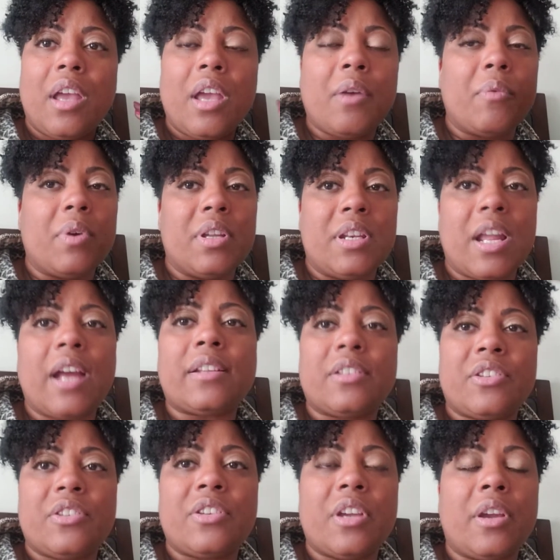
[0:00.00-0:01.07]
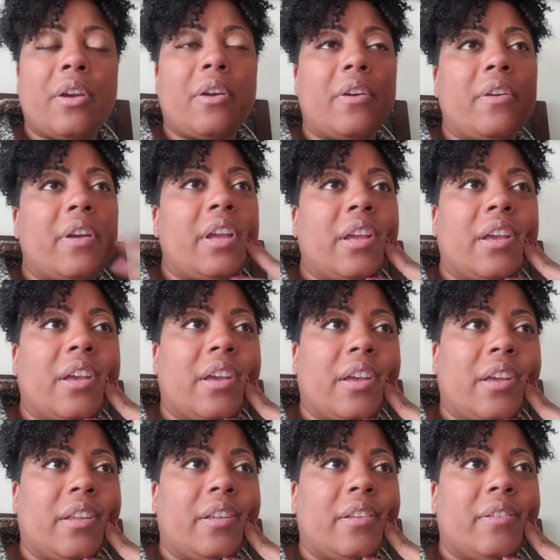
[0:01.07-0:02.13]
and what not to share,
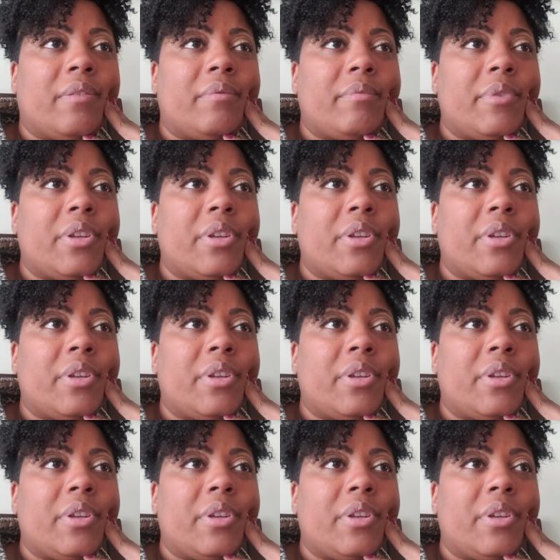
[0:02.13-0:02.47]
and